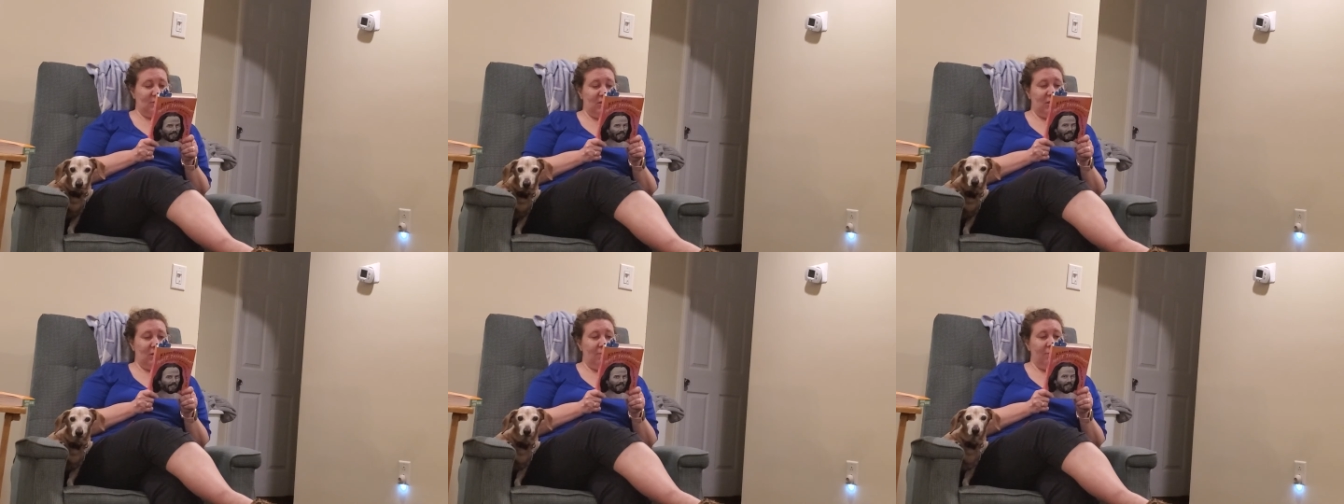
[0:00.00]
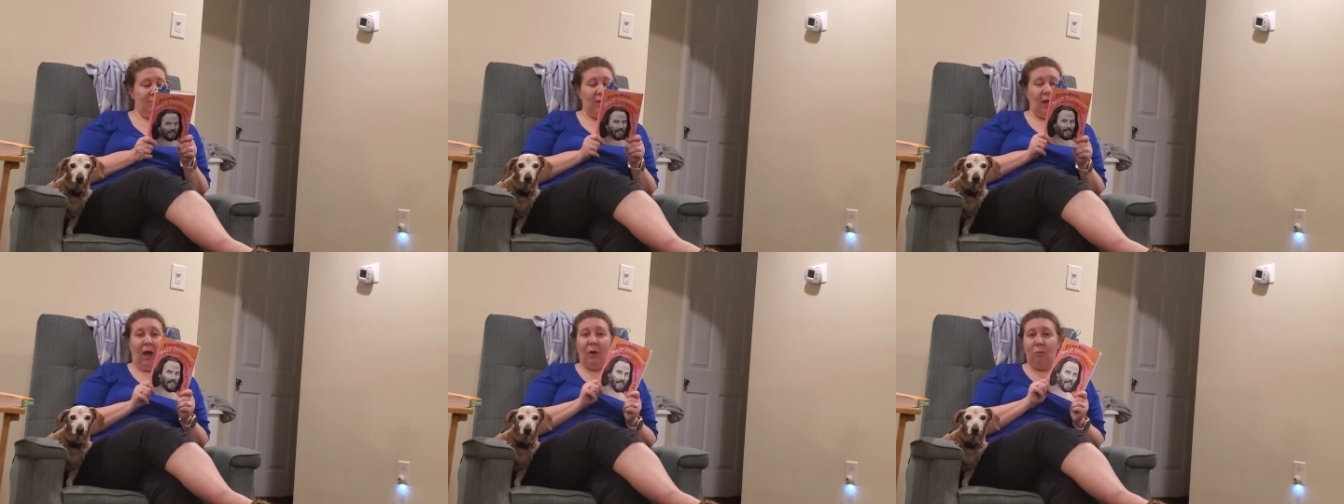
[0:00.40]
with you.
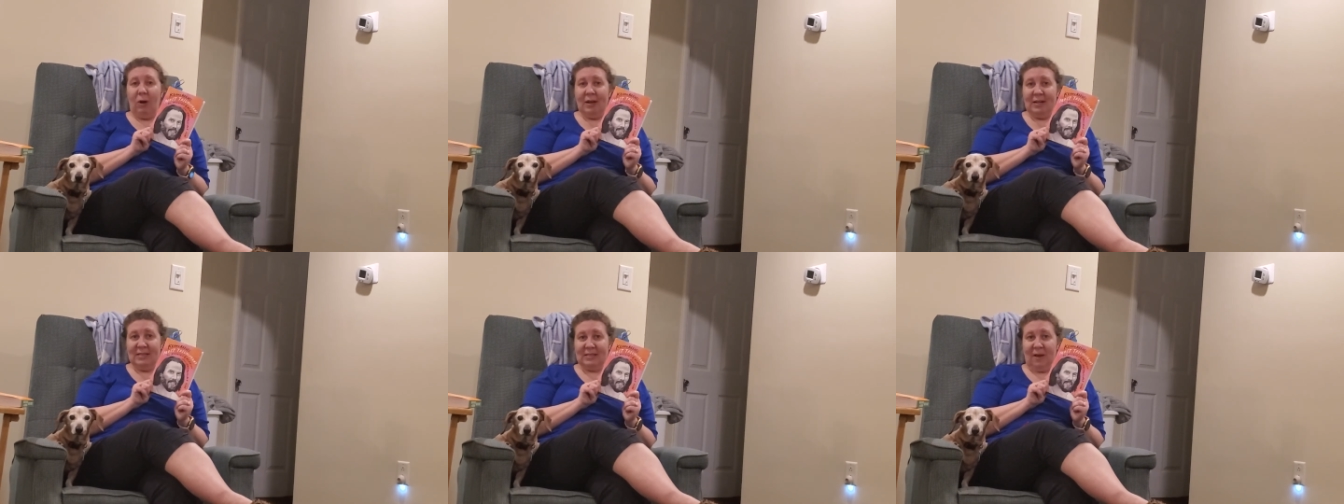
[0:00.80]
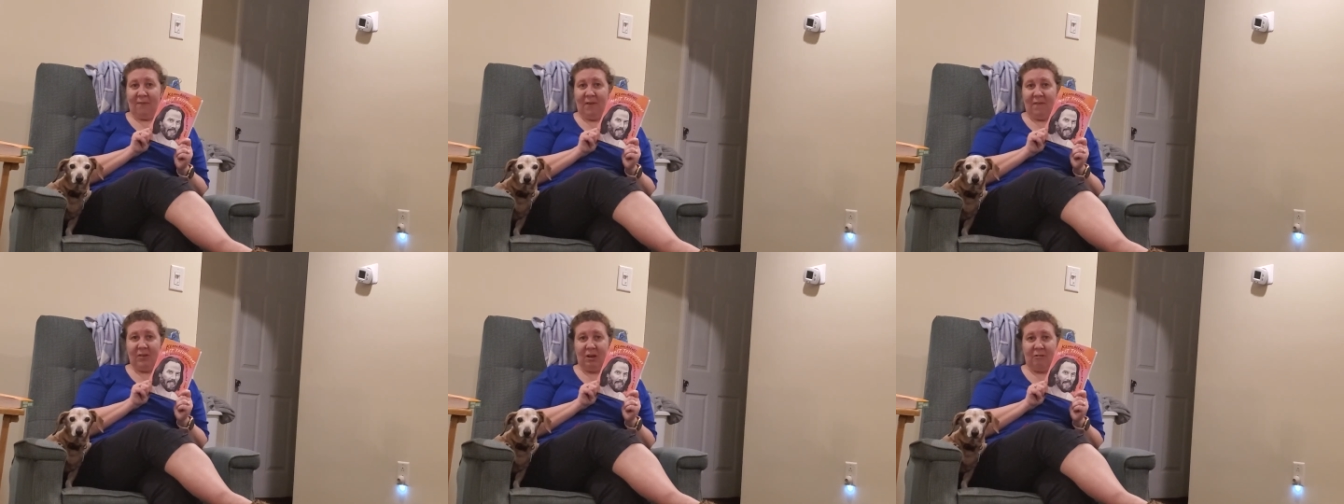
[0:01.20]
I won this off
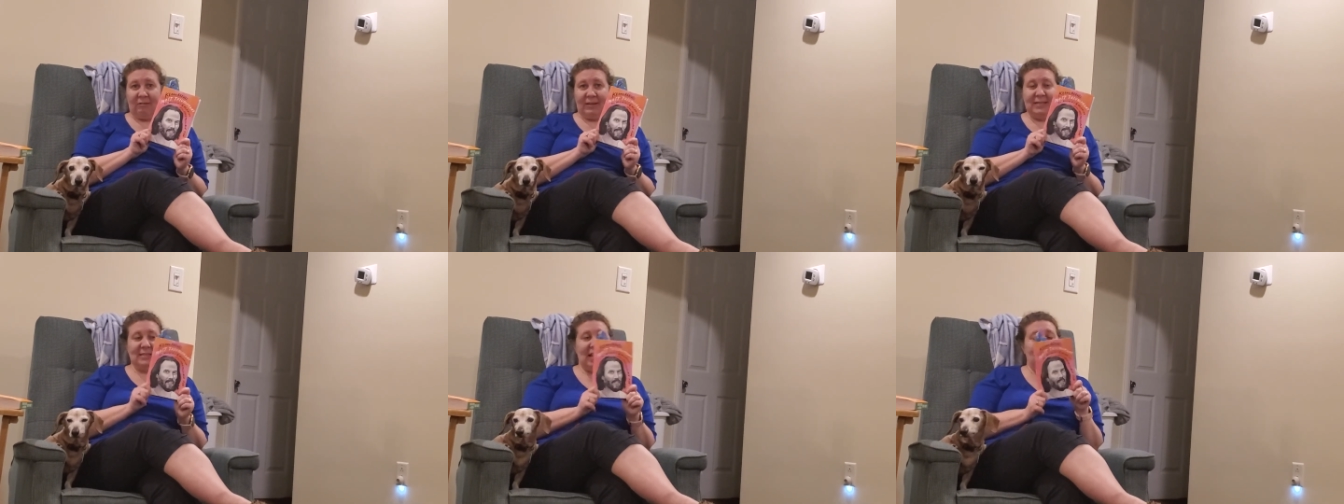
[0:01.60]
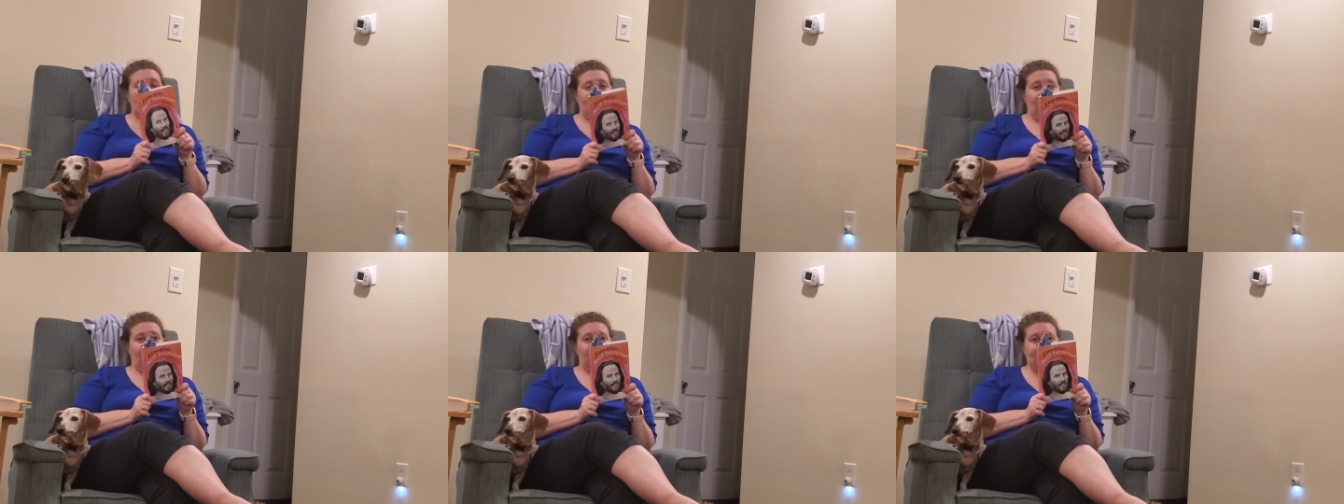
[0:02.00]
of Goodreads, and
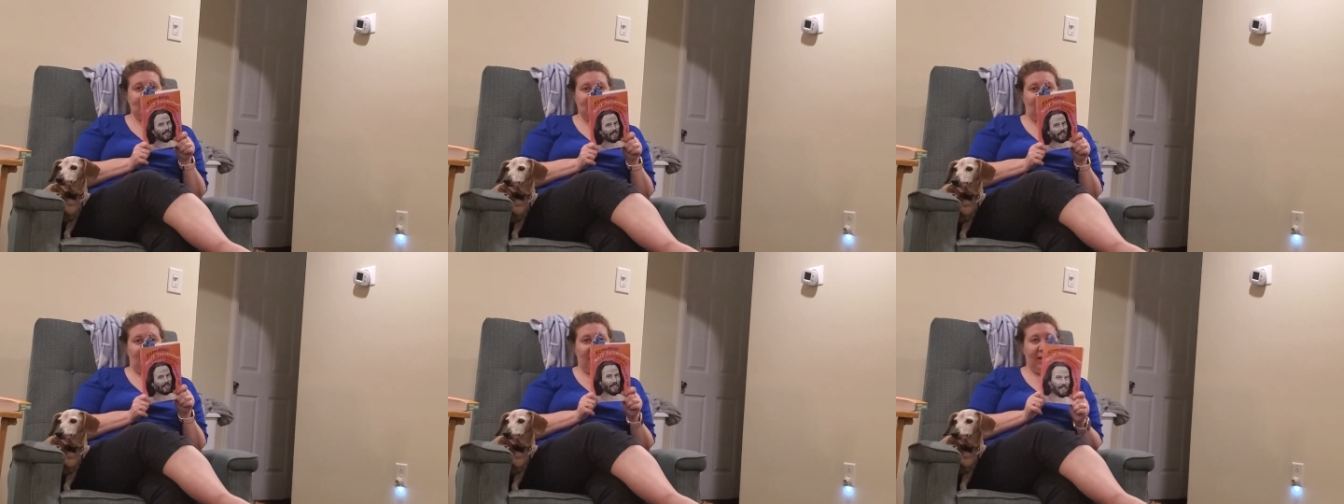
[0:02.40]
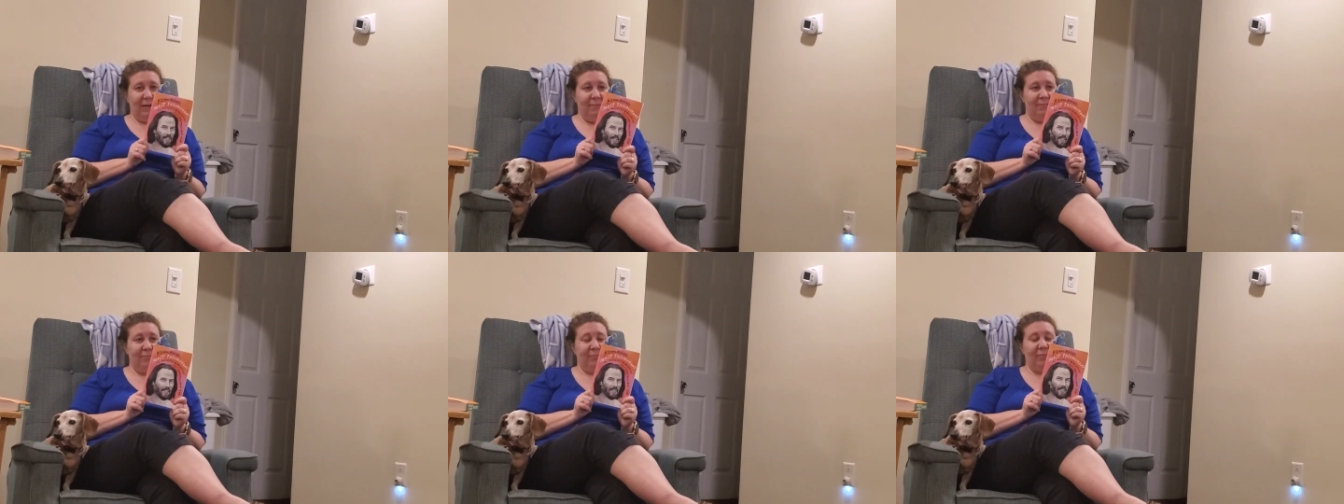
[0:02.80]
I already started it.